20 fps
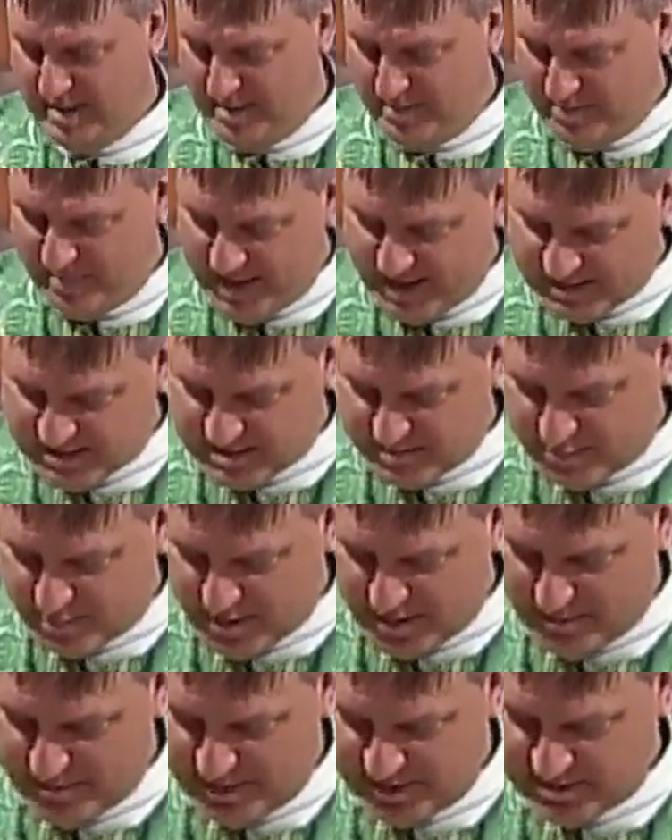That's a
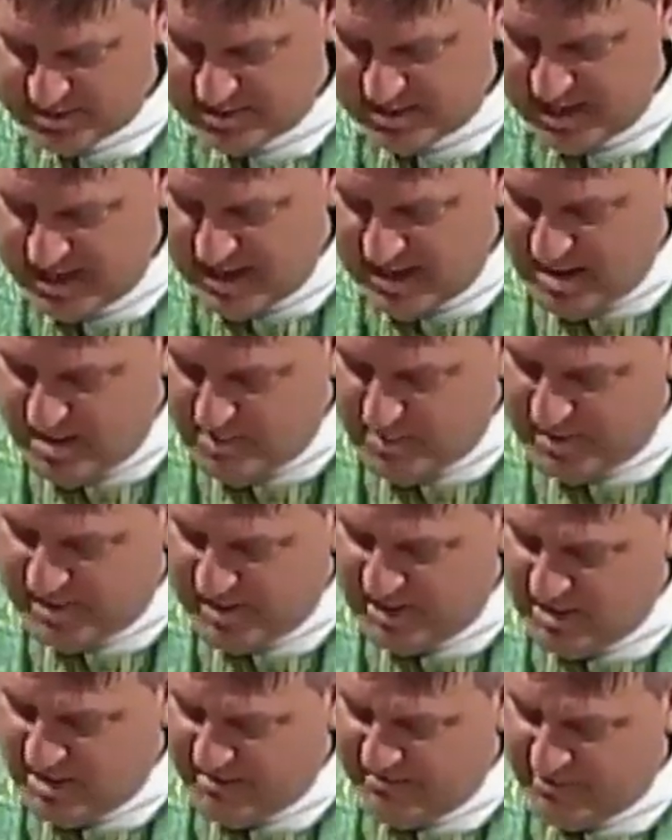promise. But
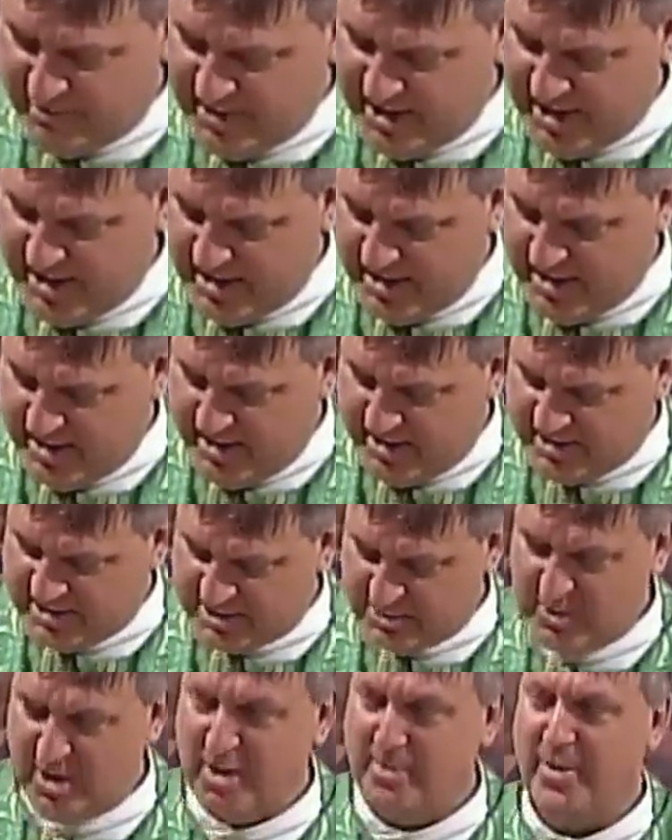here, if we
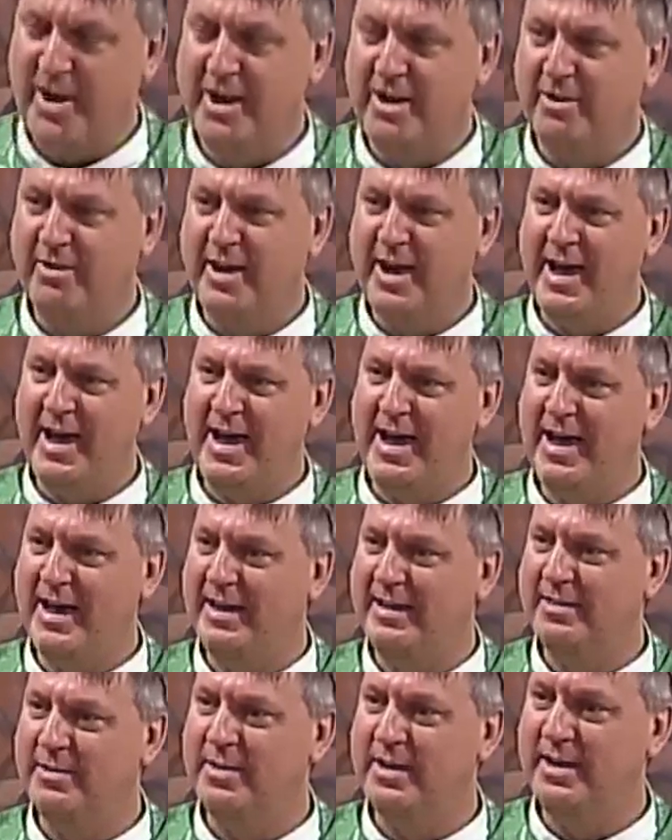swear by your head,